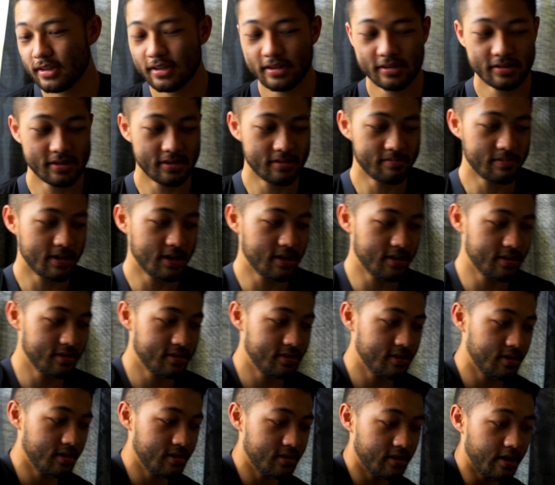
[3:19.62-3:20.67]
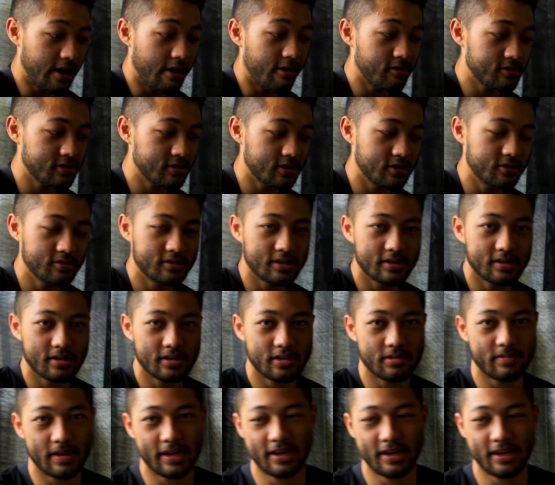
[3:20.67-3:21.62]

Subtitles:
since I was gonna use this until my